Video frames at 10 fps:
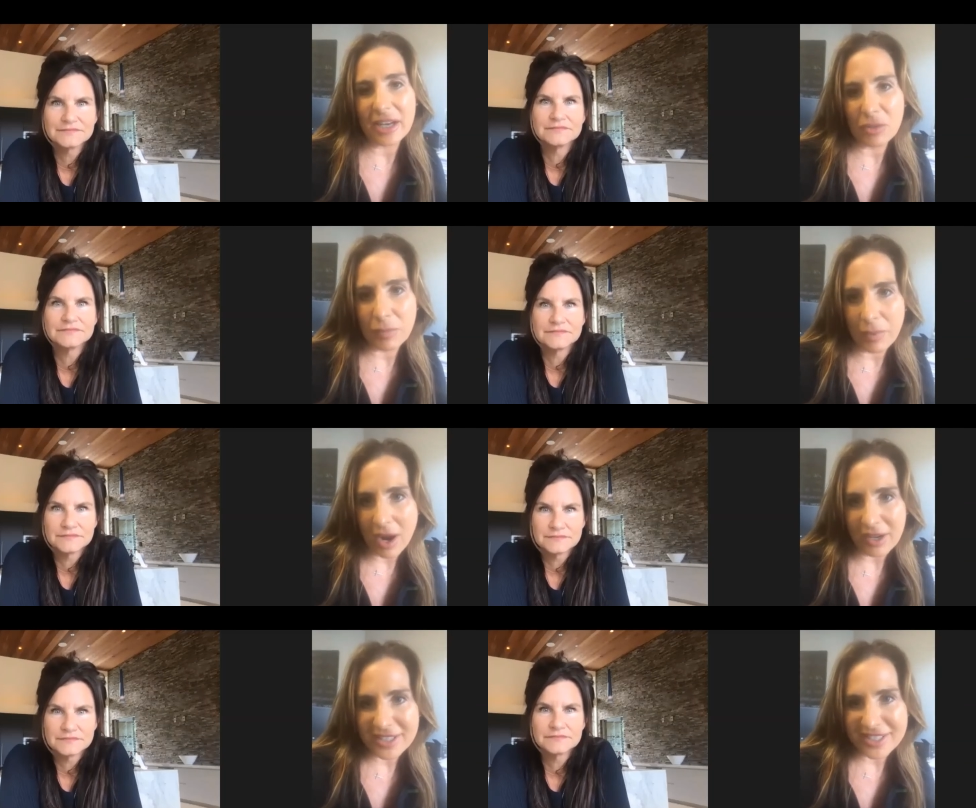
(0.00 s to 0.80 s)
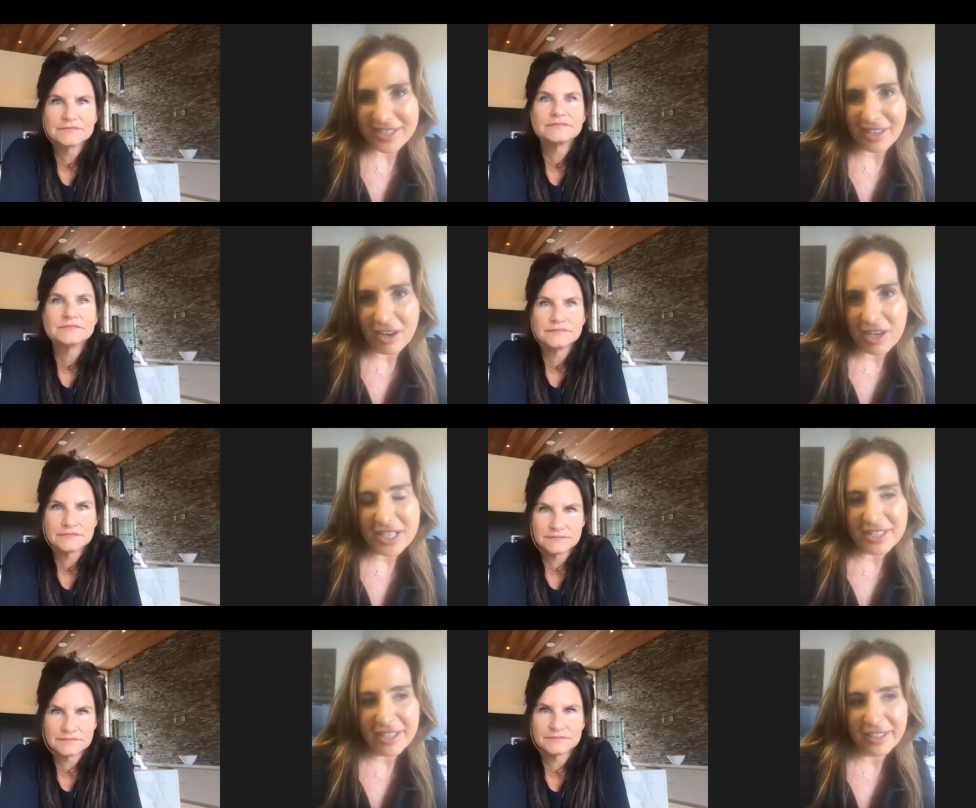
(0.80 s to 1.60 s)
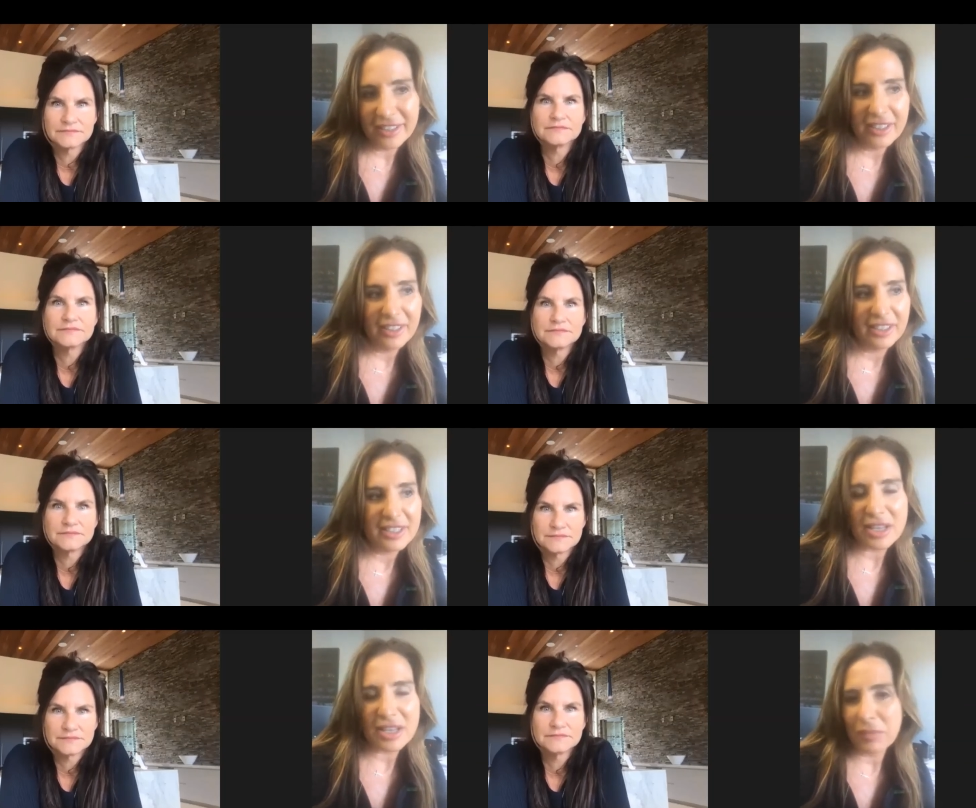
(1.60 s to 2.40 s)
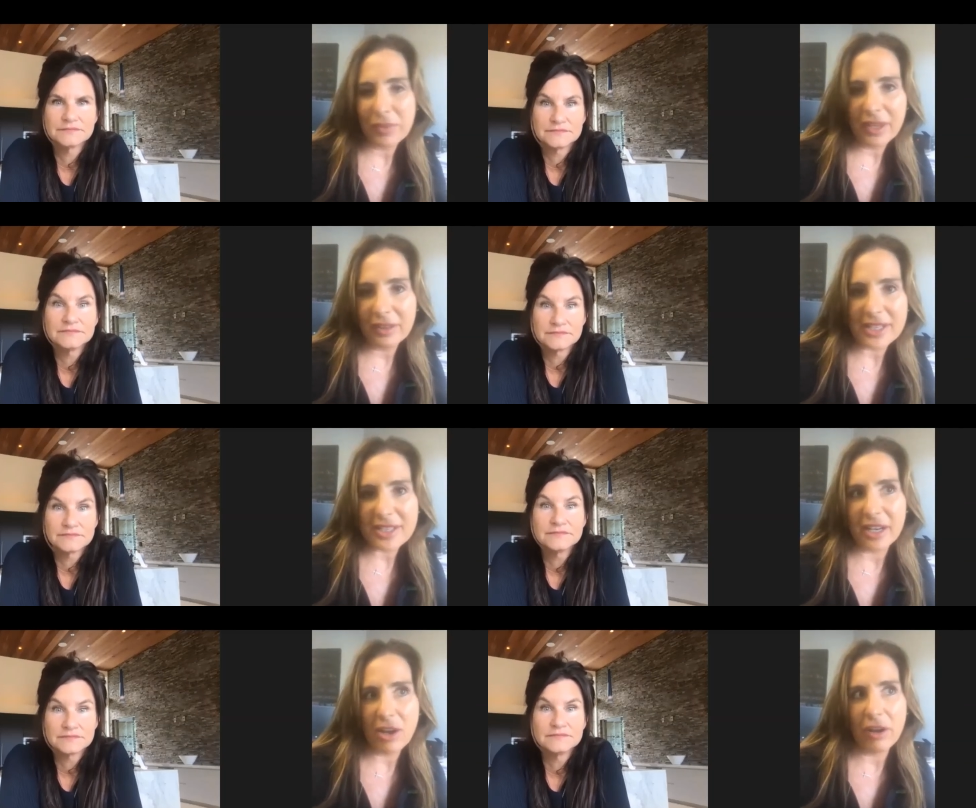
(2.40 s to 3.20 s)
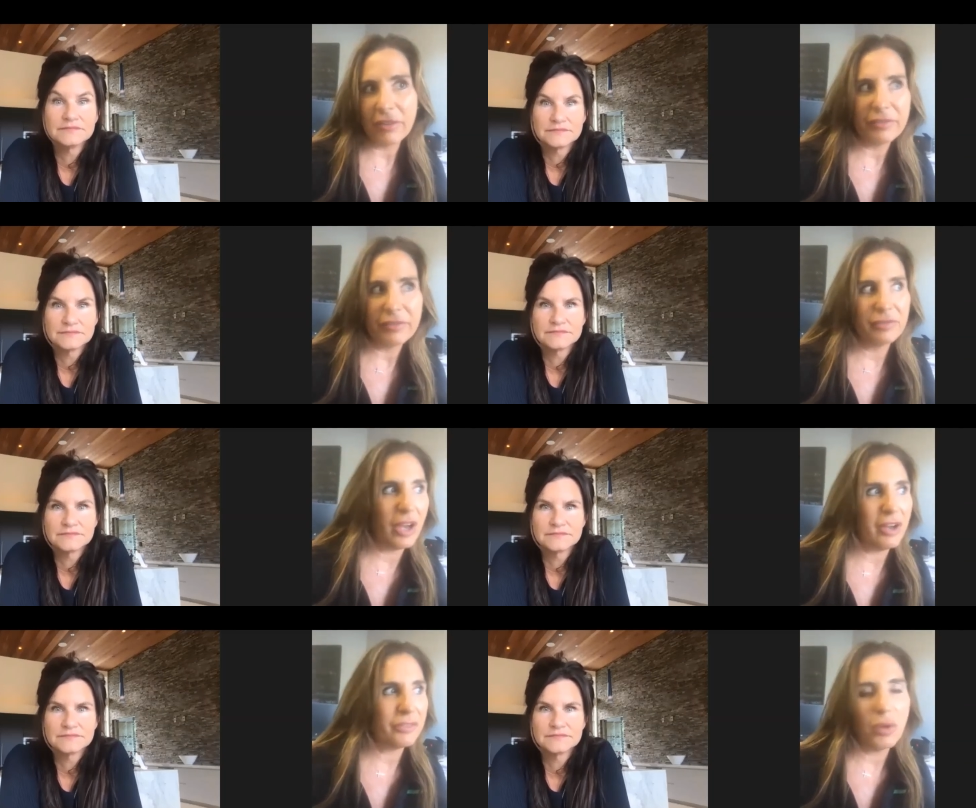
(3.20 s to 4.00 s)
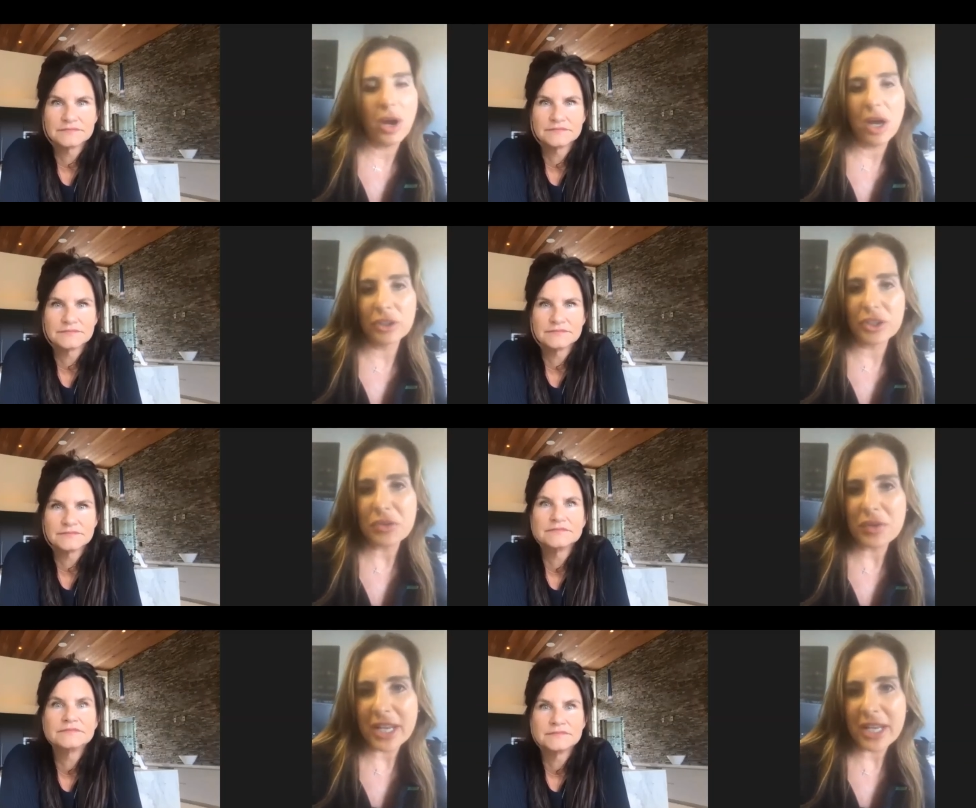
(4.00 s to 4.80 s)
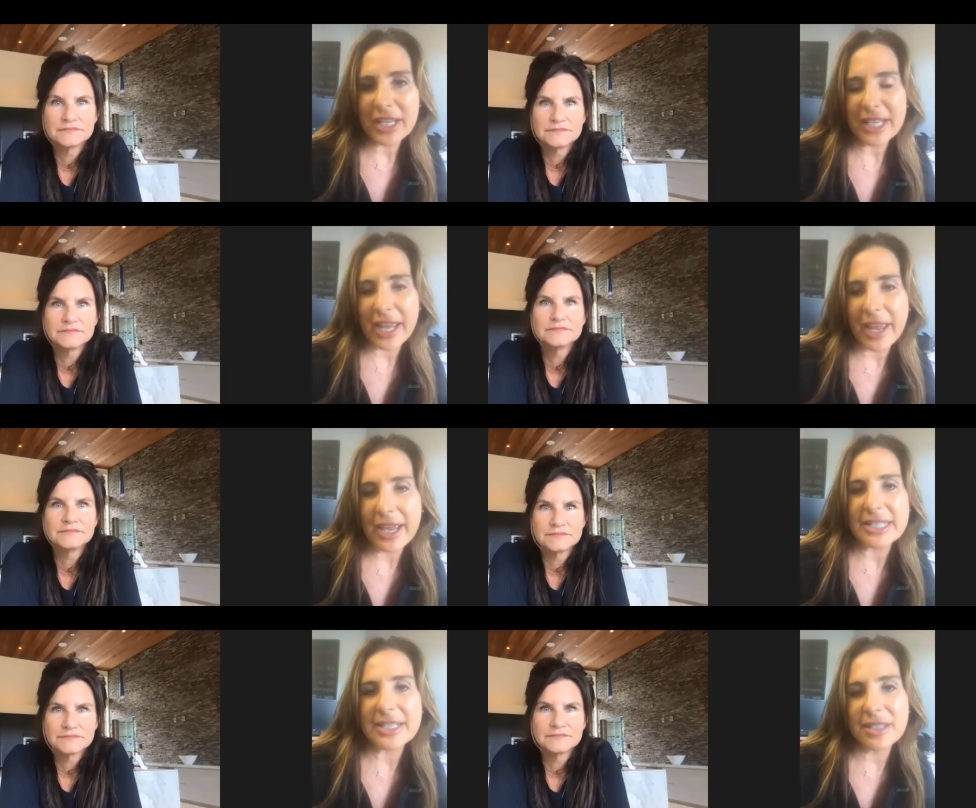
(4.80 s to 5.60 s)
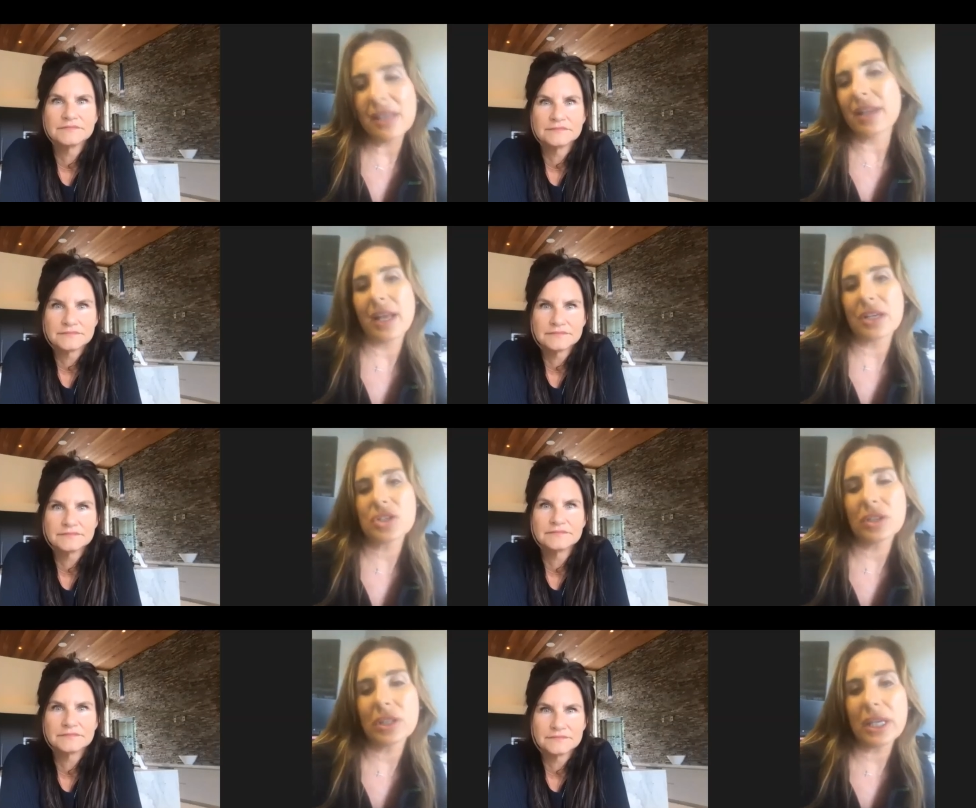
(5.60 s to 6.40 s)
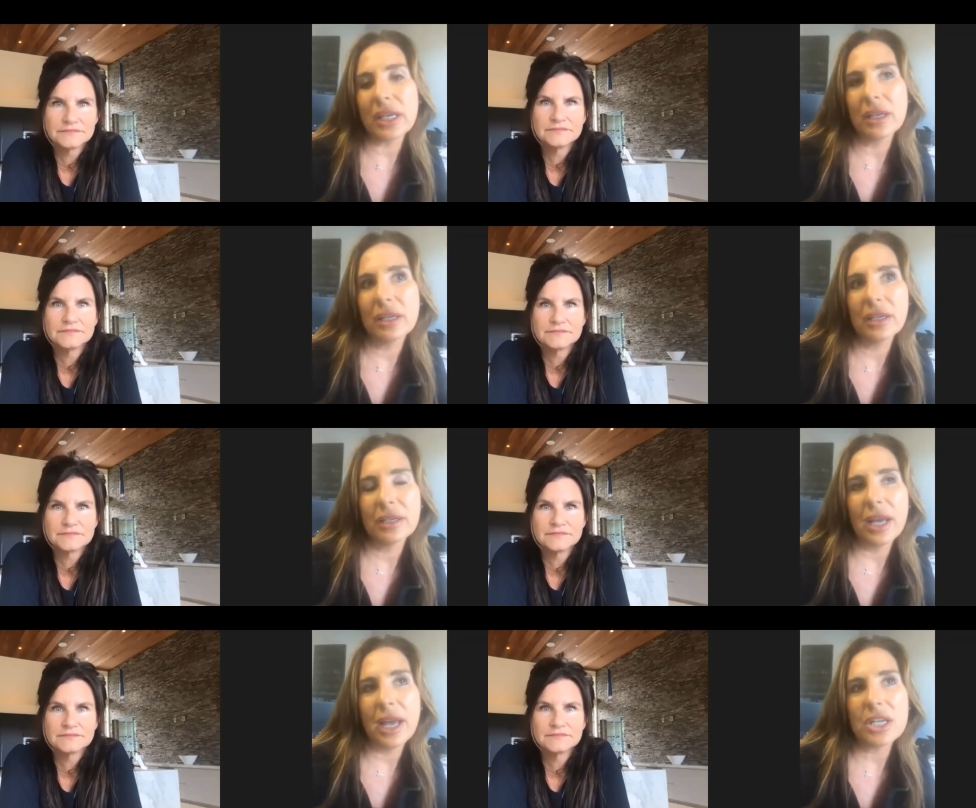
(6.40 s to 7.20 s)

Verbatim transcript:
Speaker 1: of the box on something that's kind of off off the wall or unique and seeing it actually uh,